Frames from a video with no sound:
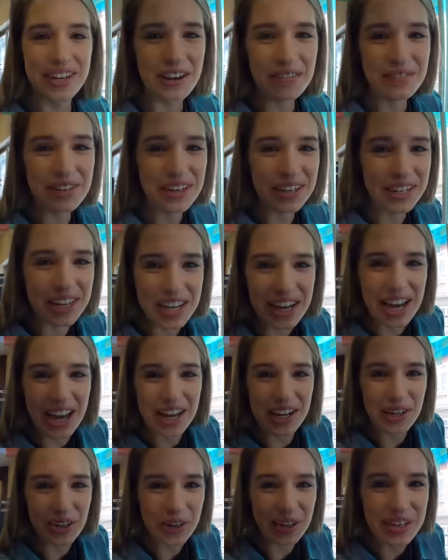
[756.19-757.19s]
definitely
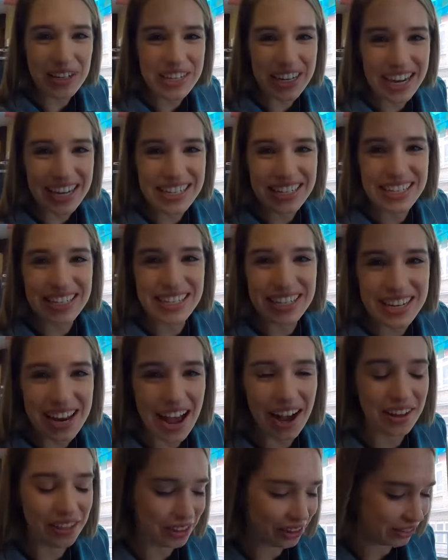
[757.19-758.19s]
a good tasty
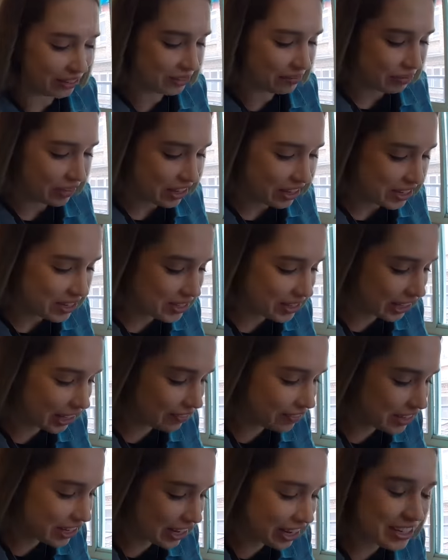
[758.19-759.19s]
snack though,
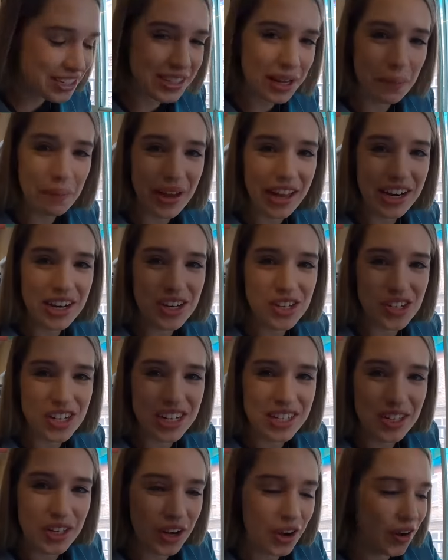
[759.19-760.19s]
it's giving us some
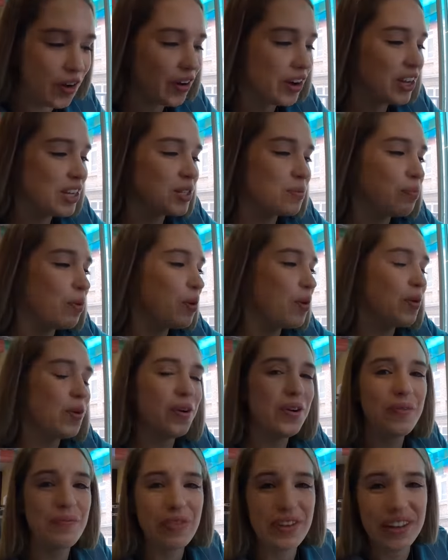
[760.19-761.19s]
energy to go and
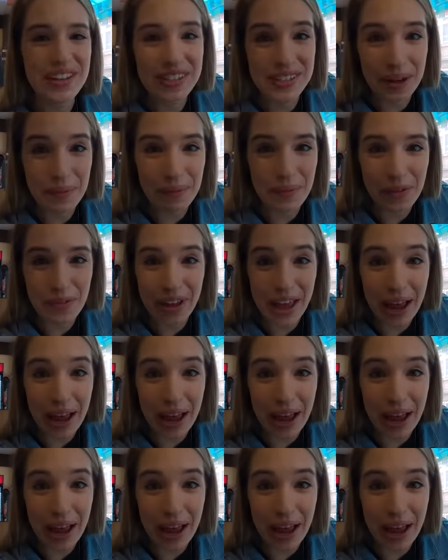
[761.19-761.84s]
explore some of